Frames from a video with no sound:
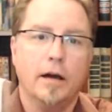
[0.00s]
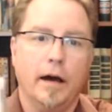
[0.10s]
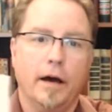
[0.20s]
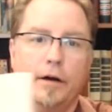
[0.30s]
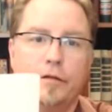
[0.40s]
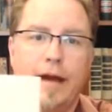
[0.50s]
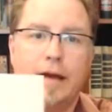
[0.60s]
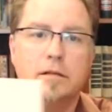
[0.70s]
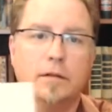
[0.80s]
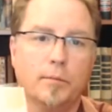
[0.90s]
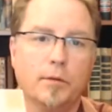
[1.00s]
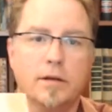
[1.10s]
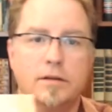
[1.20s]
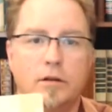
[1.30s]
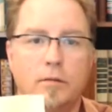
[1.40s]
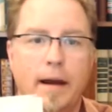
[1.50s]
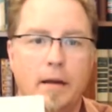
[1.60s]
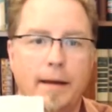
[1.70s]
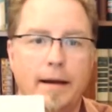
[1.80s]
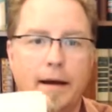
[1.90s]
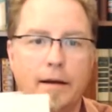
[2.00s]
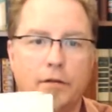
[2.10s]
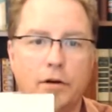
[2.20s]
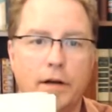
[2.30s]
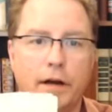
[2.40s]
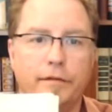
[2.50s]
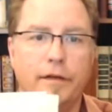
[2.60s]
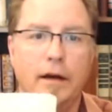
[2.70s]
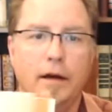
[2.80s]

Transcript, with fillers: of excellent books that you may or may not have heard of